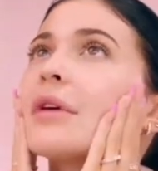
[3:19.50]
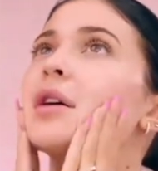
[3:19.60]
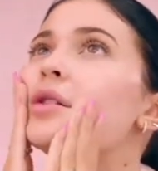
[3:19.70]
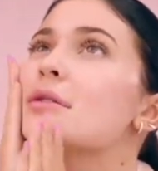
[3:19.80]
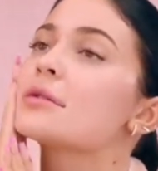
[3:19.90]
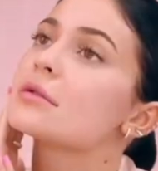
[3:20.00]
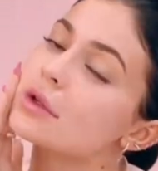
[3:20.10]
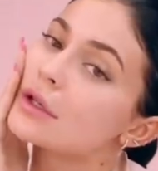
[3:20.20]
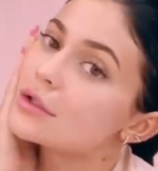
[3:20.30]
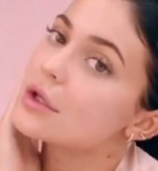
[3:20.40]
feels,
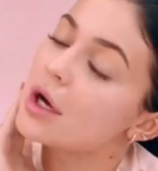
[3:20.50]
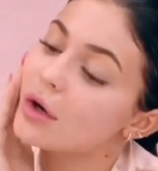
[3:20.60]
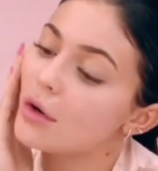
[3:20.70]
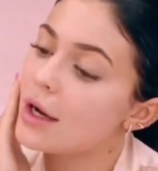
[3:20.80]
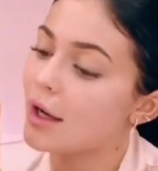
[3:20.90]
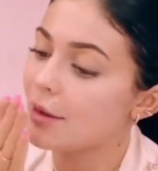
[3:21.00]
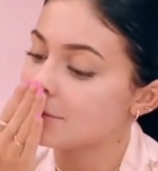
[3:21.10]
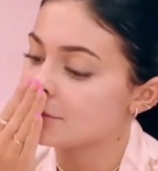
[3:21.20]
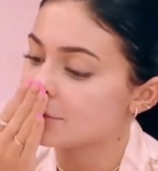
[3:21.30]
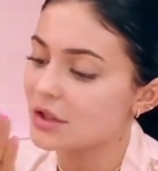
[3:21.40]
there's no
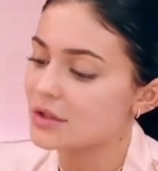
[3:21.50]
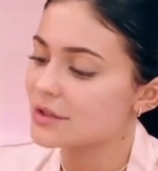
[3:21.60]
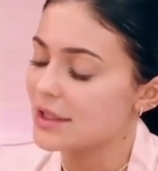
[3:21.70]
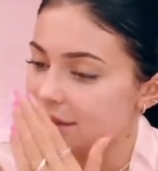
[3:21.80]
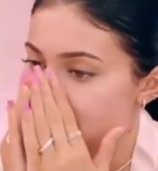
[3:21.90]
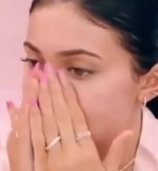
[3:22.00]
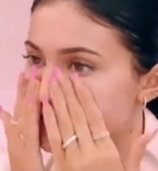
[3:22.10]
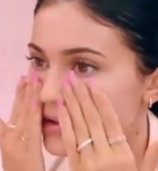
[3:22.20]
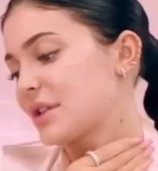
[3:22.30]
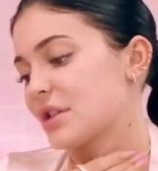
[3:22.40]
scent in
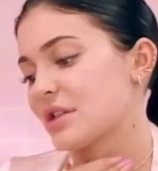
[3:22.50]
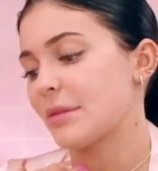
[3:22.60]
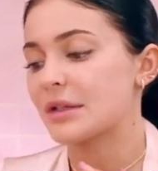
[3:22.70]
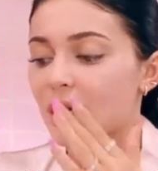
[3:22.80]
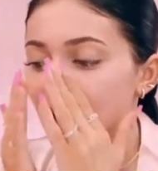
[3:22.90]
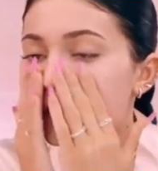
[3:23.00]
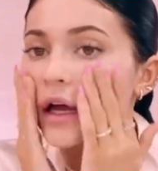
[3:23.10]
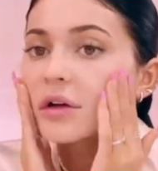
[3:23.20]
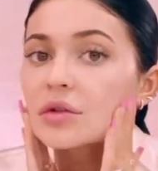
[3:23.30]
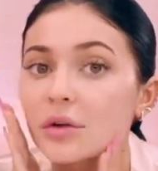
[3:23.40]
this, so it just smells like all the
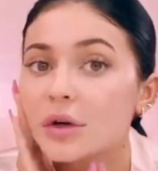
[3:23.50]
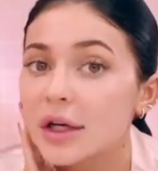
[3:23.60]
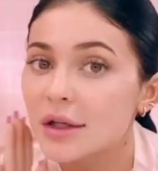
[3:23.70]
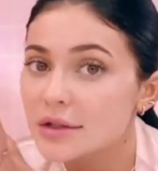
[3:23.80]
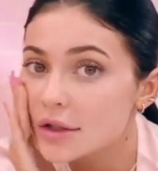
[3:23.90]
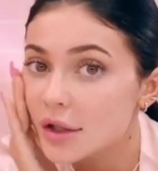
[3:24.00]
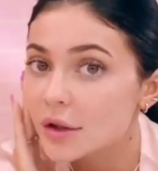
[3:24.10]
natural ingredients in